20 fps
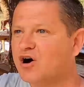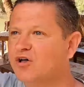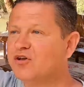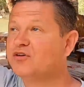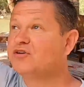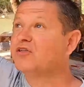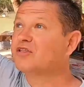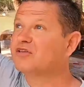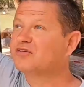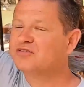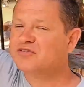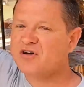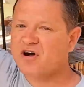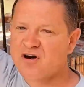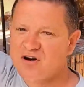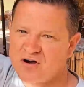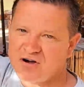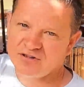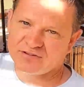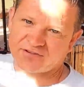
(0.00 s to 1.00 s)
under the
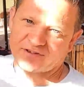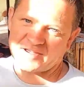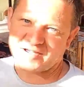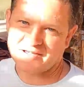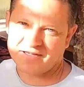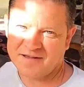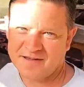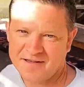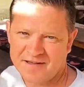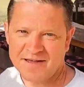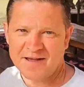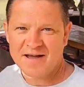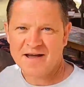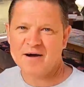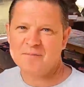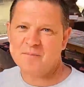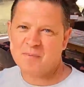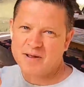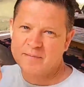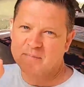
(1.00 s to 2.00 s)
stars,
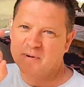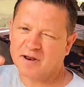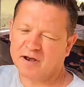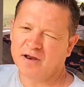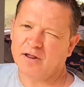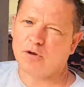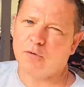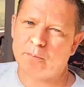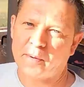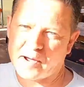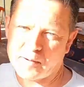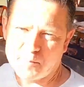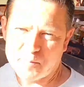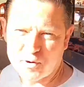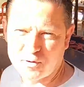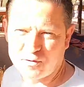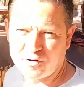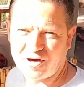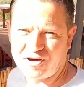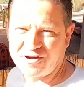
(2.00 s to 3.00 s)
and maybe a little bit of
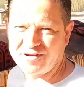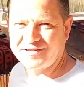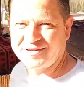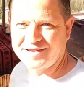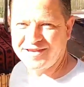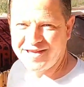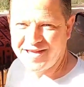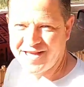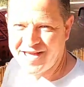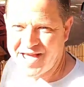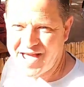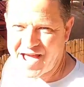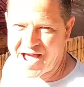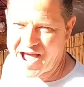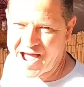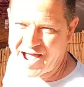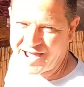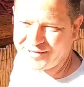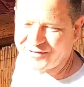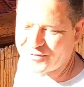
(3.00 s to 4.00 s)
moonlight
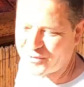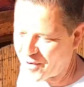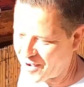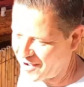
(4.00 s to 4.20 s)
as